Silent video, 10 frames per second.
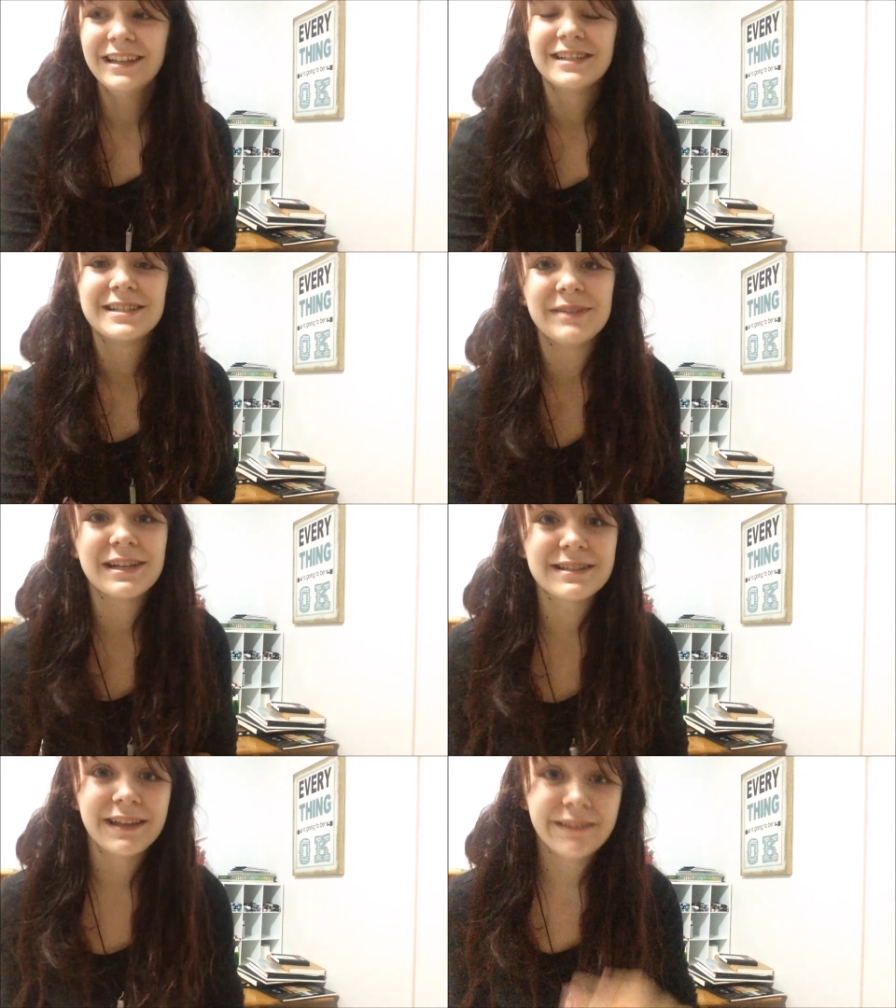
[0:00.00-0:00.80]
Just
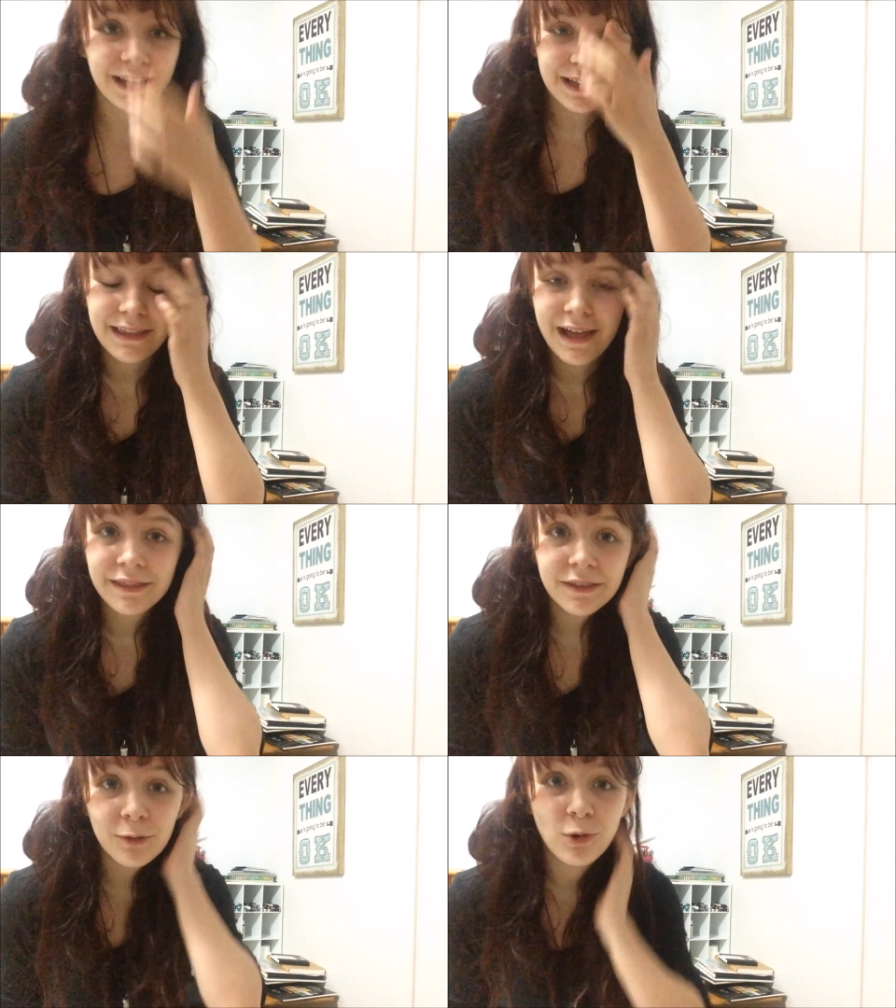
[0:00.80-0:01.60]
because I think
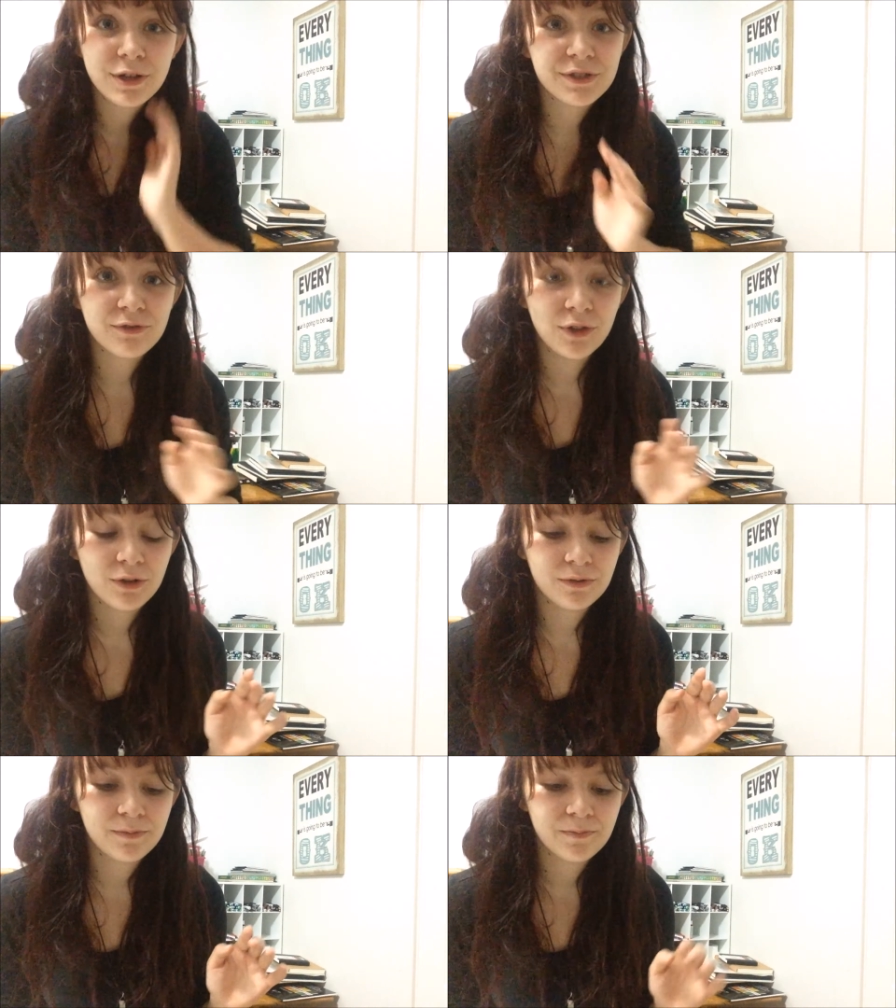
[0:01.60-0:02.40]
that the
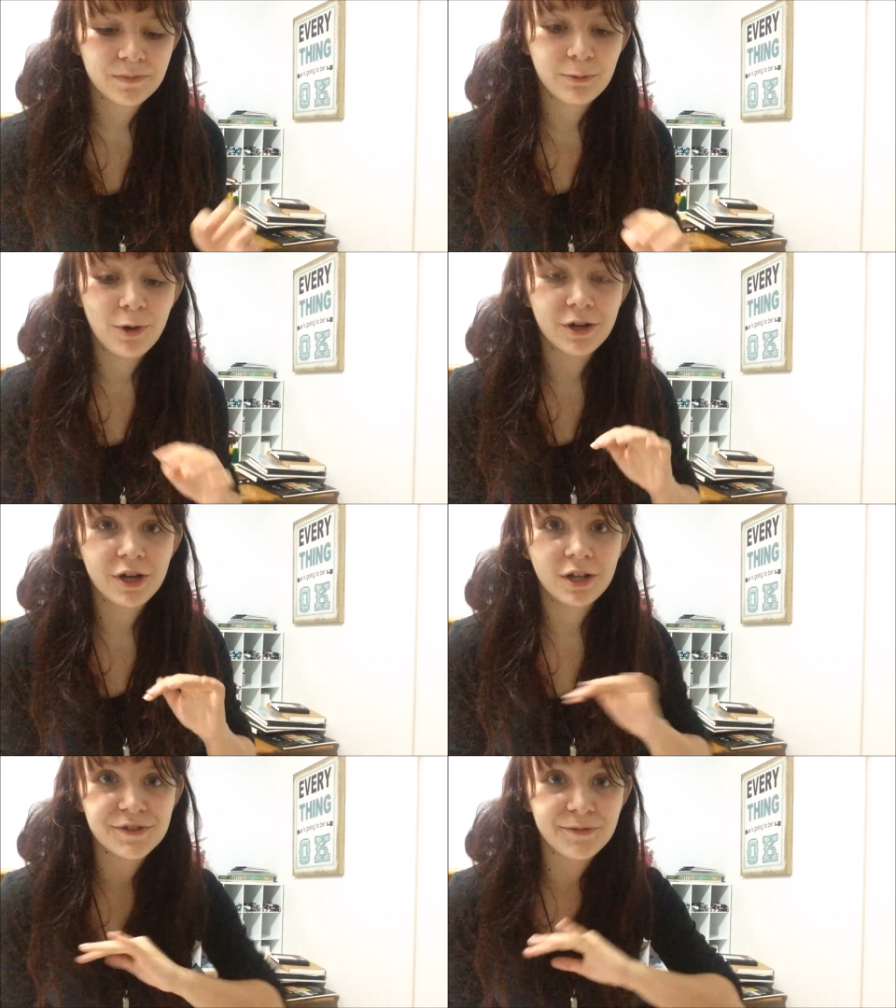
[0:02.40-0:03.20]

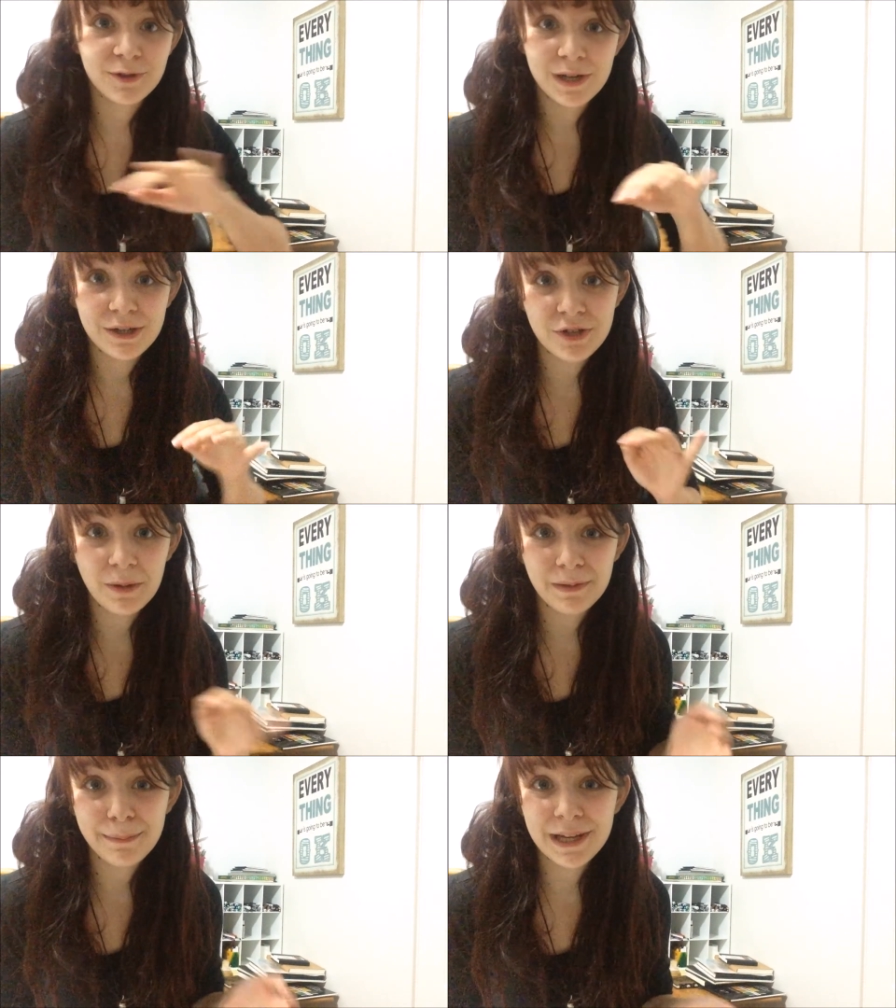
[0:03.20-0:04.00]
watercolors floating on
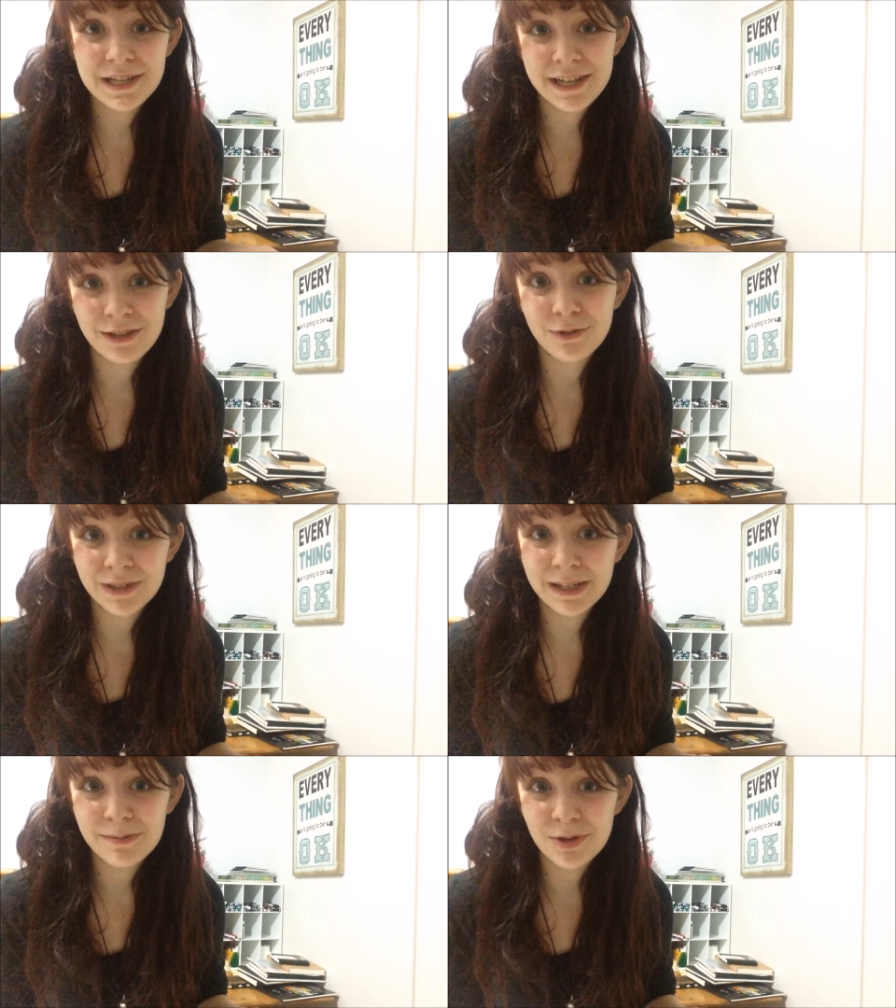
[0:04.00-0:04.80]
top of the page can look really